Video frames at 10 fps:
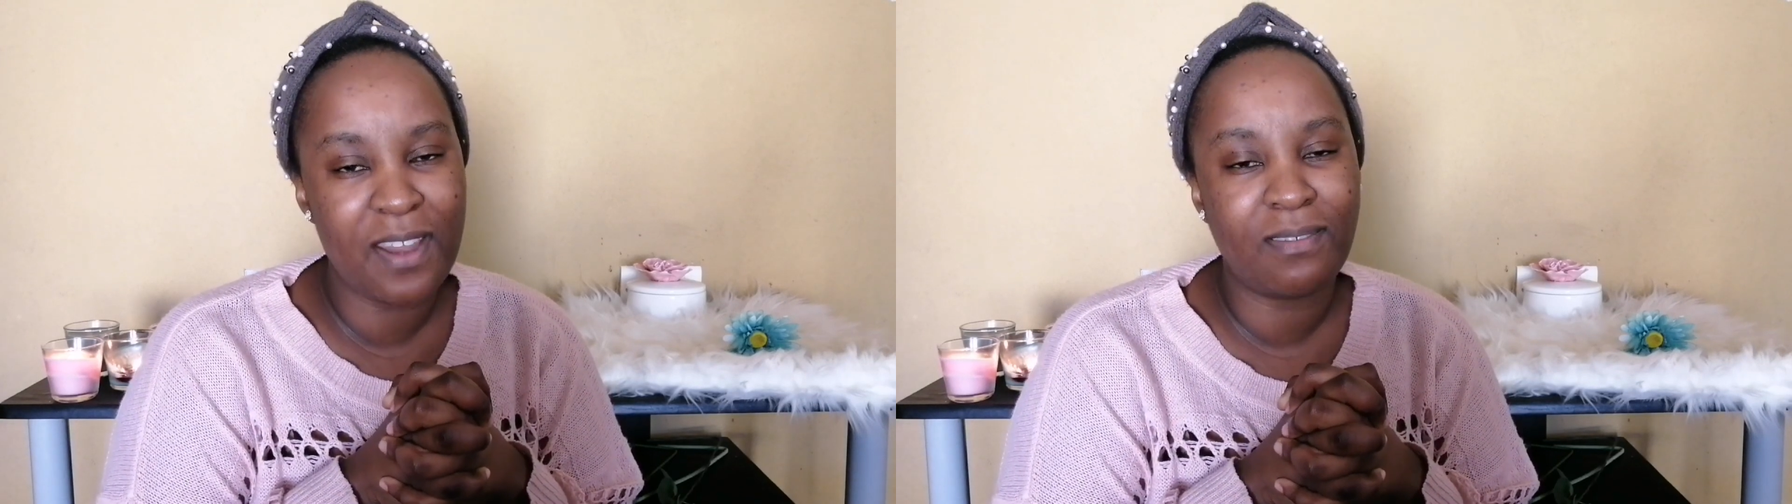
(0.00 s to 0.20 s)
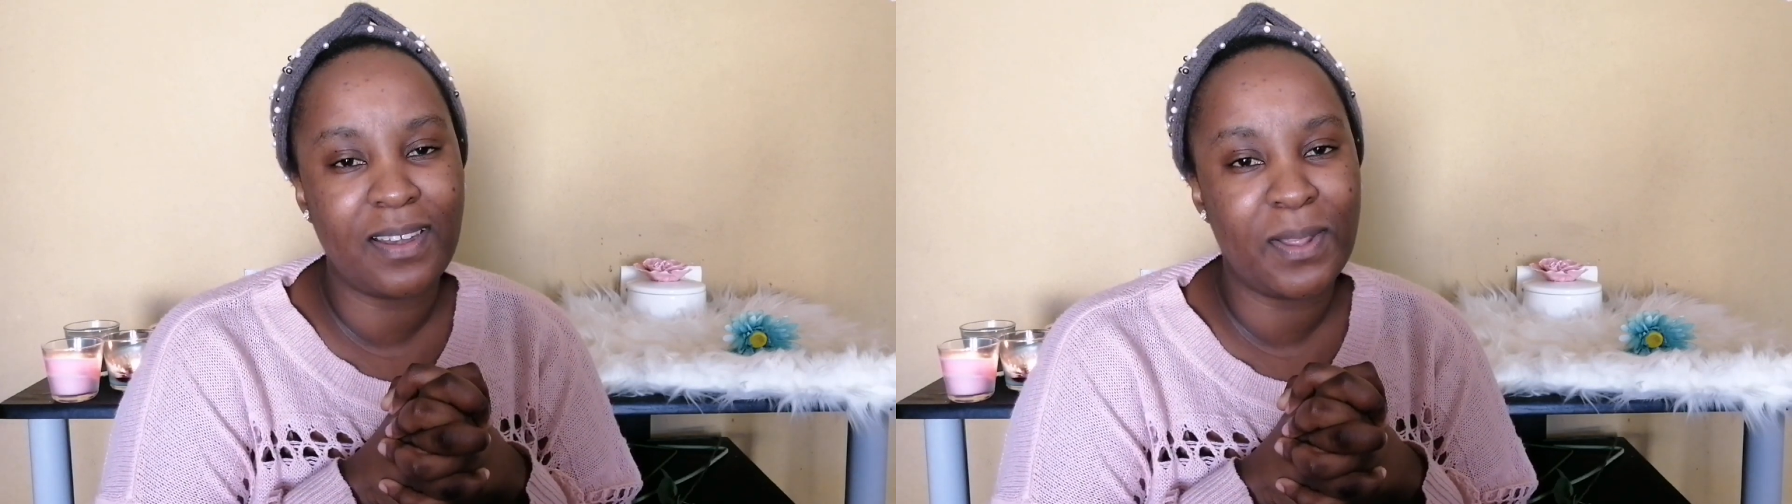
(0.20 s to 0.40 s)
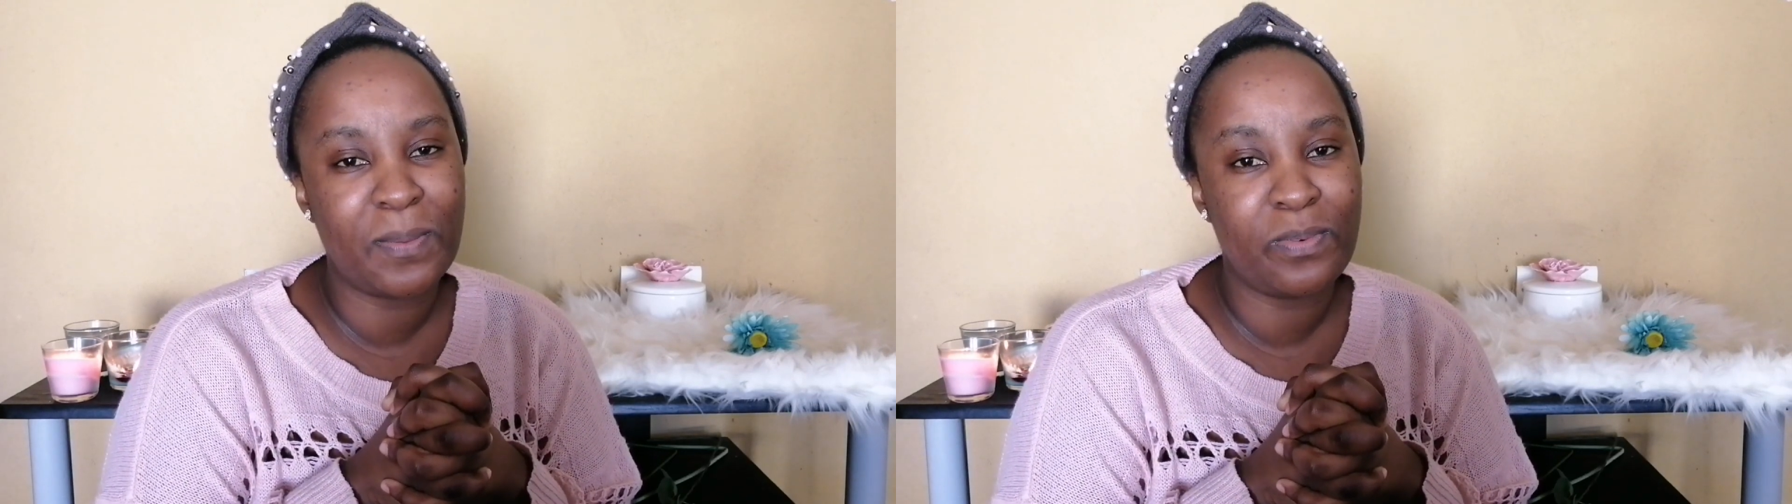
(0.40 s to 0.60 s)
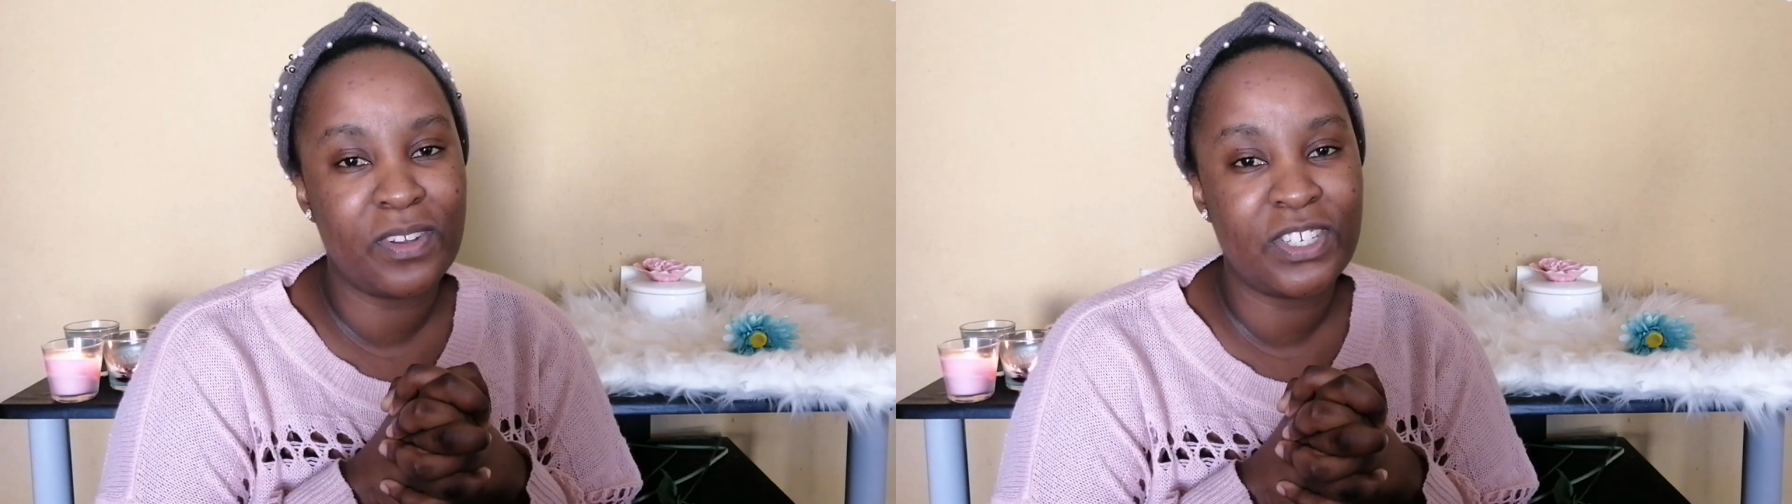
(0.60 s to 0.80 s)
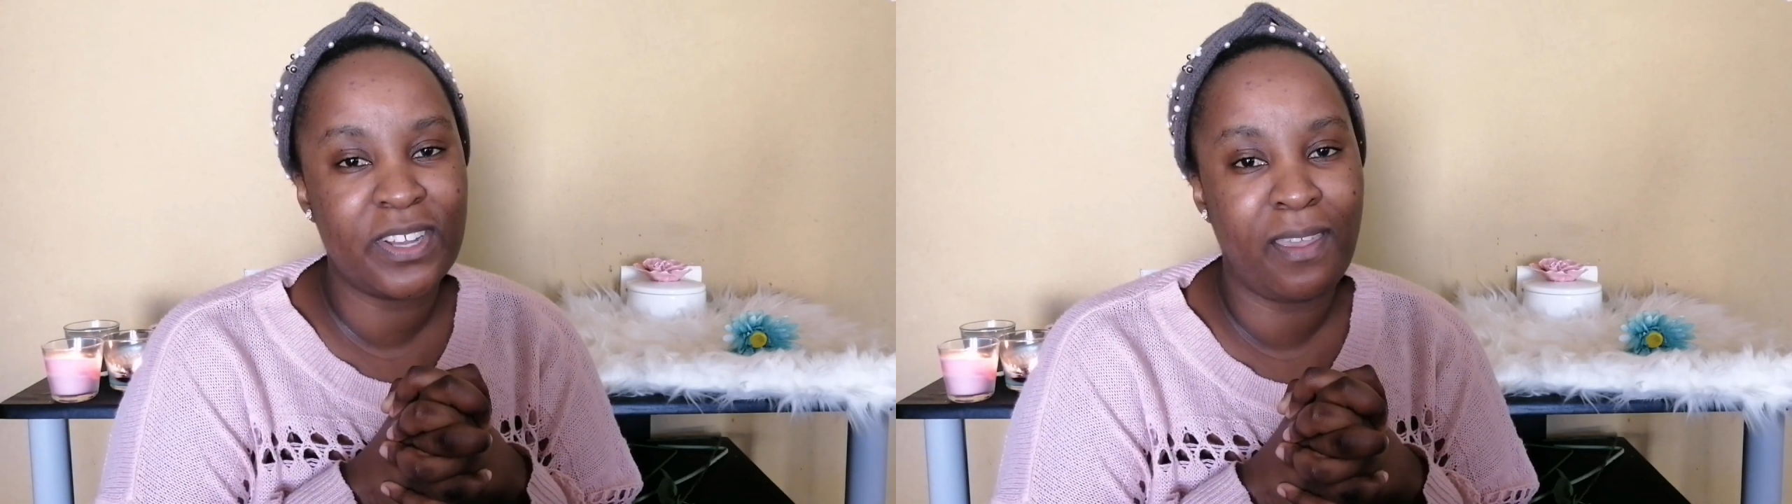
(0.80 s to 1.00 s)
I really
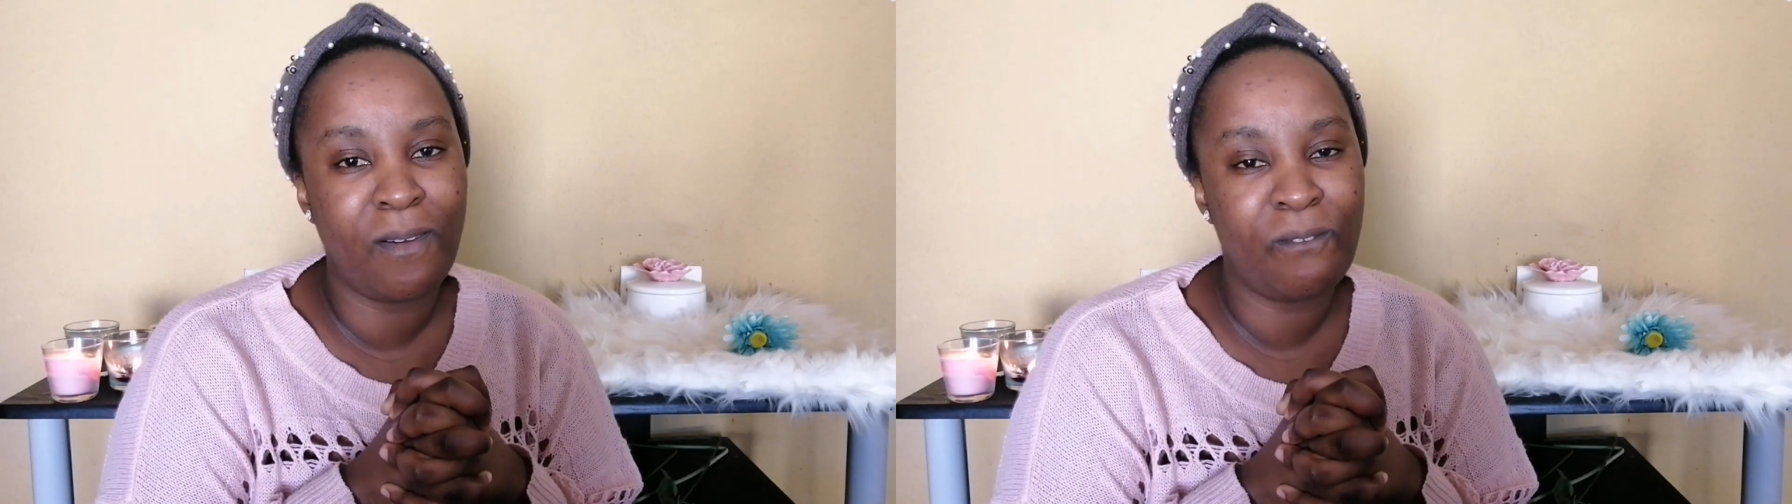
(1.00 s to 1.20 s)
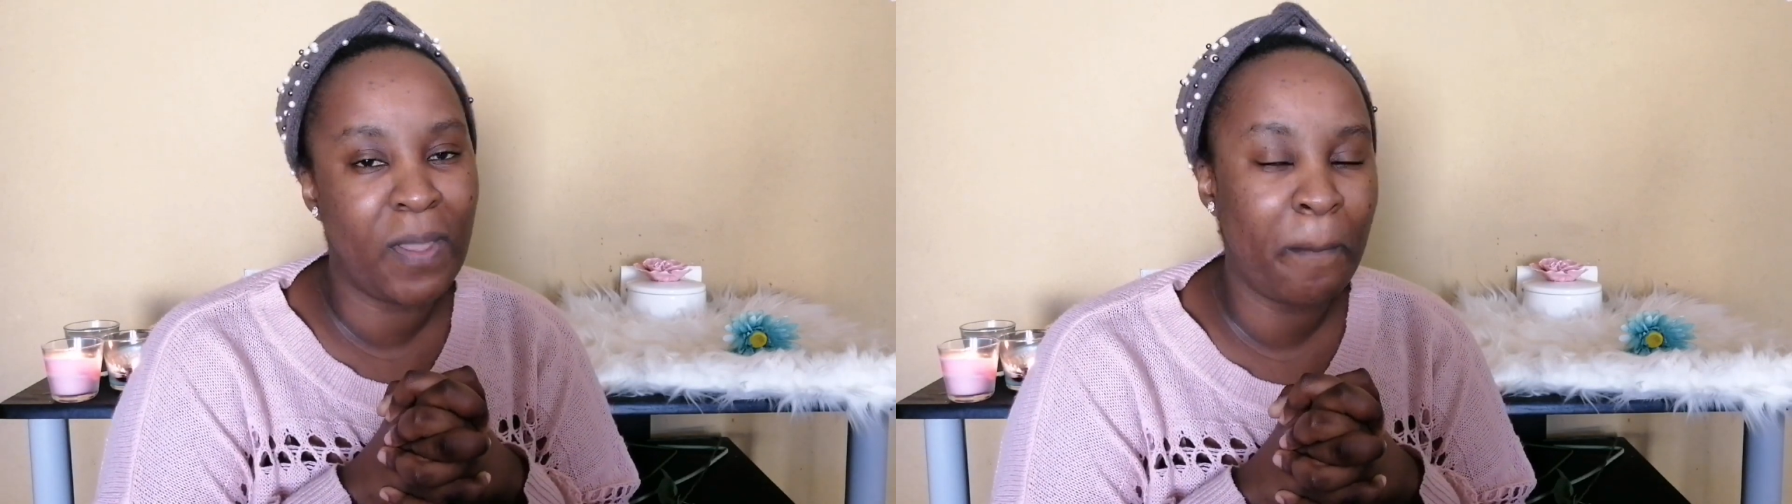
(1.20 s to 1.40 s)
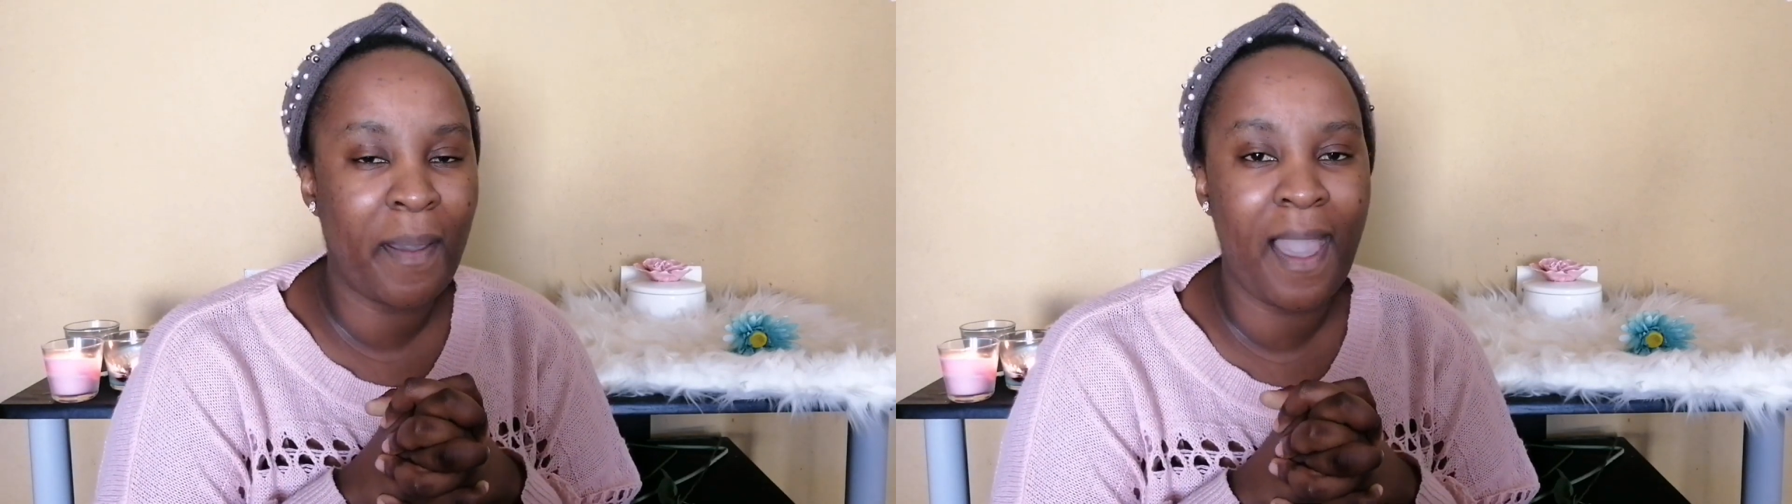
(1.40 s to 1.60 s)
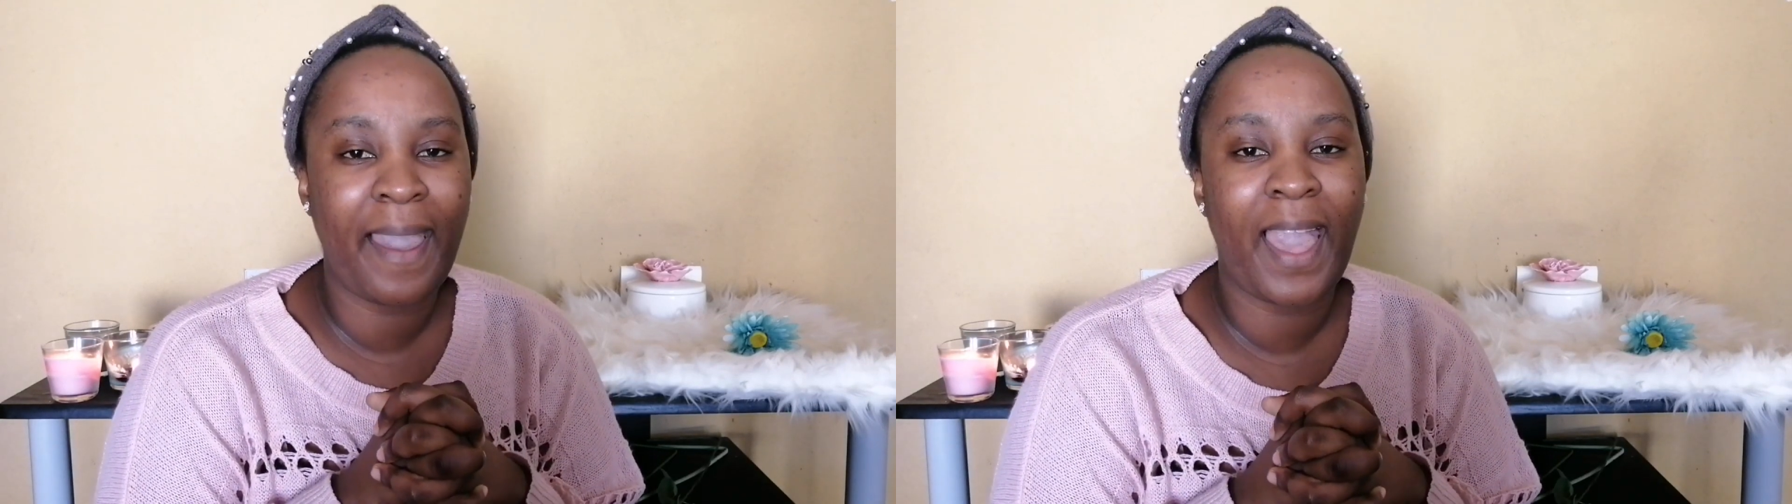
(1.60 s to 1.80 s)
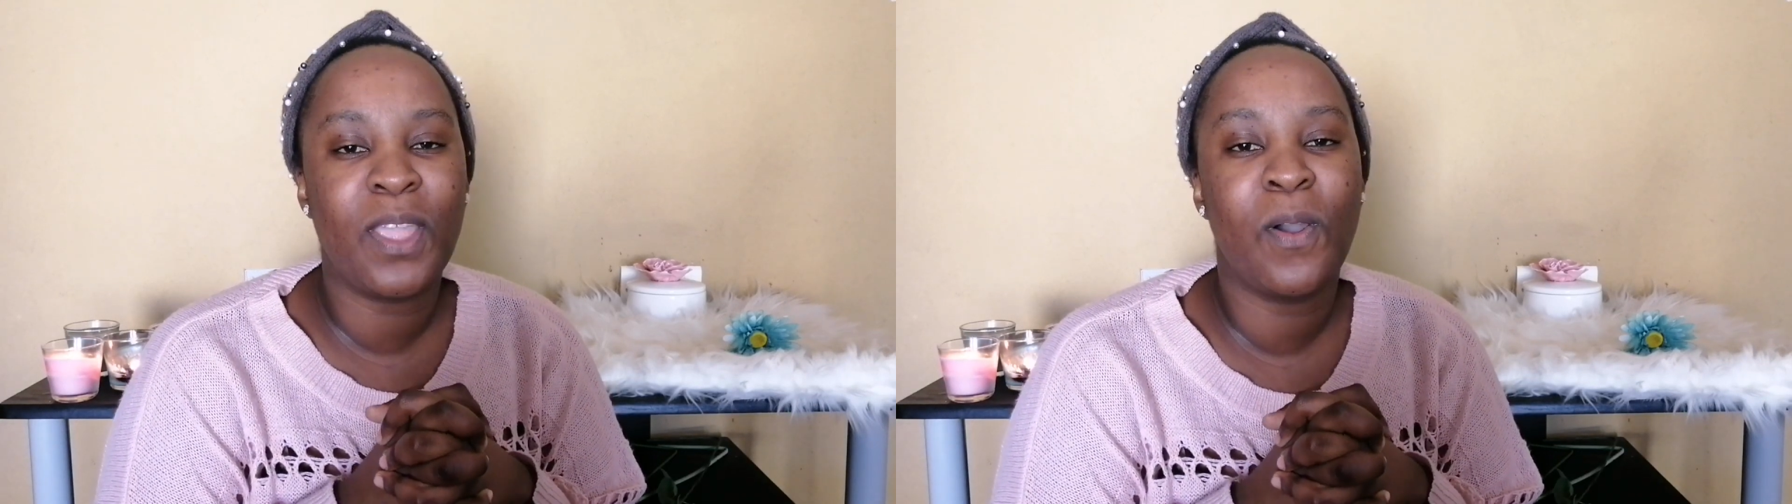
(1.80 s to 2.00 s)
appreciate your
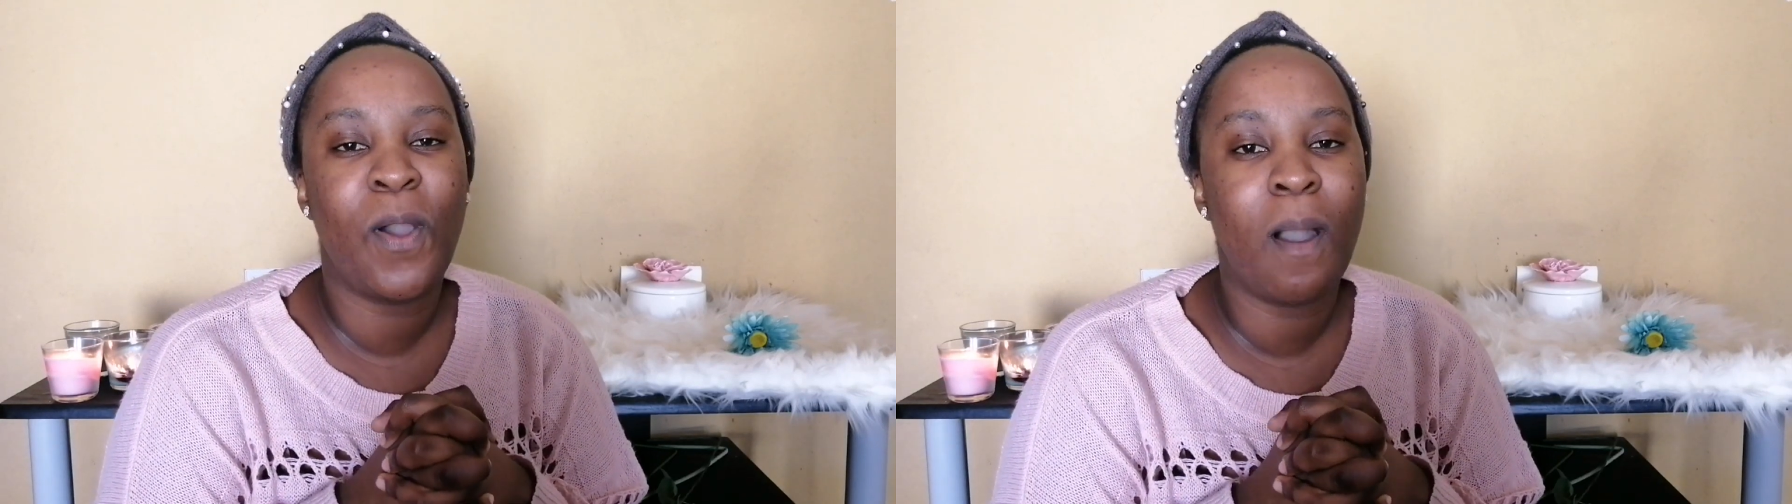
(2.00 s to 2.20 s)
feedback and your